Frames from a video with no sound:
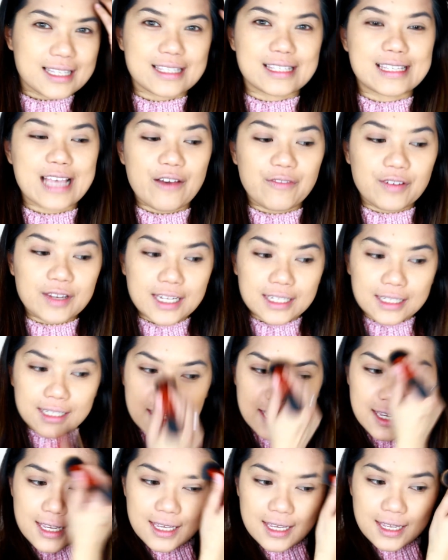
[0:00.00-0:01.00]

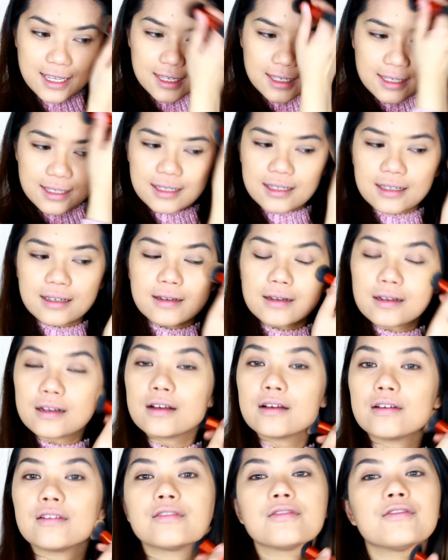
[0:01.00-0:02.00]
Definitely
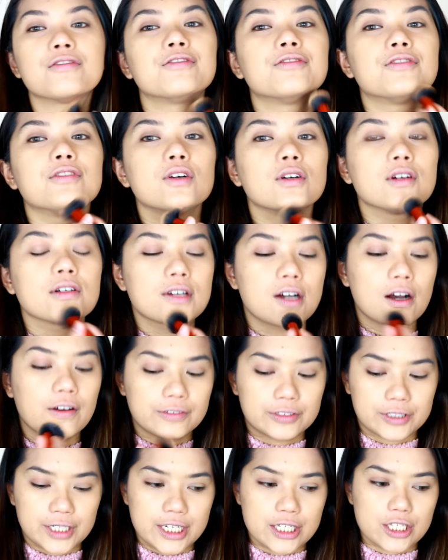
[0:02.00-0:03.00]
full
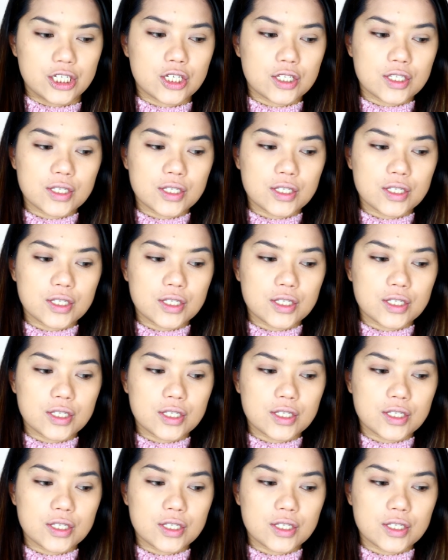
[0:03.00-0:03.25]
coverage.